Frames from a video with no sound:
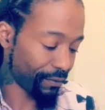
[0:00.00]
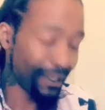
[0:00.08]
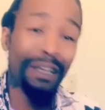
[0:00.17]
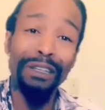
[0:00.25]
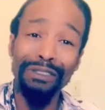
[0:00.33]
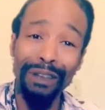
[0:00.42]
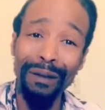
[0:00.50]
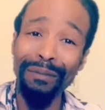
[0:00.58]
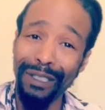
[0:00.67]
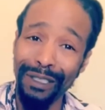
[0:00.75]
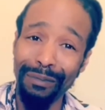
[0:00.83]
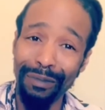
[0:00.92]
I'm
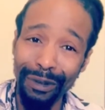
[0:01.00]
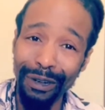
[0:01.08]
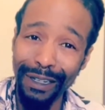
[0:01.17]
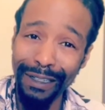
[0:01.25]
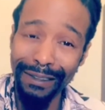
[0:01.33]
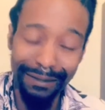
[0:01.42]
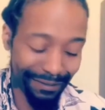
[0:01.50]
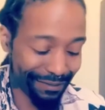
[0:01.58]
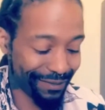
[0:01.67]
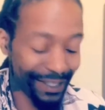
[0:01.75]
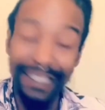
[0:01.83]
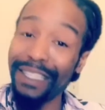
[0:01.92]
disappointed
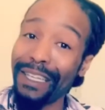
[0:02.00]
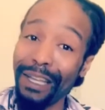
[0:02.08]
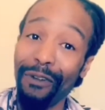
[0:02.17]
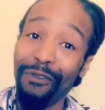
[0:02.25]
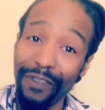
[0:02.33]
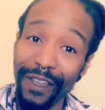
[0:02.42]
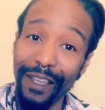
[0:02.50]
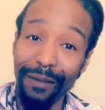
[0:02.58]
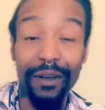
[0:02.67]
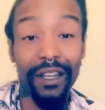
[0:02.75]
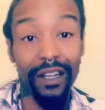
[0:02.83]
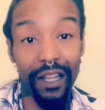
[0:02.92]
because they don't fit,
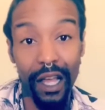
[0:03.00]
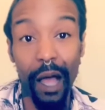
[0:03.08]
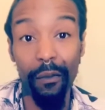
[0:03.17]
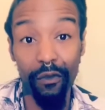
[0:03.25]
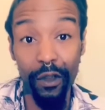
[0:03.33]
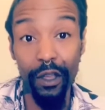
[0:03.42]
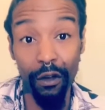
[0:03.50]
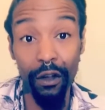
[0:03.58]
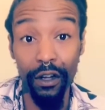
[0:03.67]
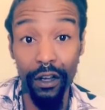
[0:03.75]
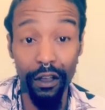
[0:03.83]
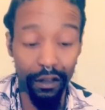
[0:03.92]
but I'm gonna reorder
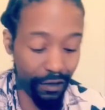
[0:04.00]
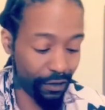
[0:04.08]
them.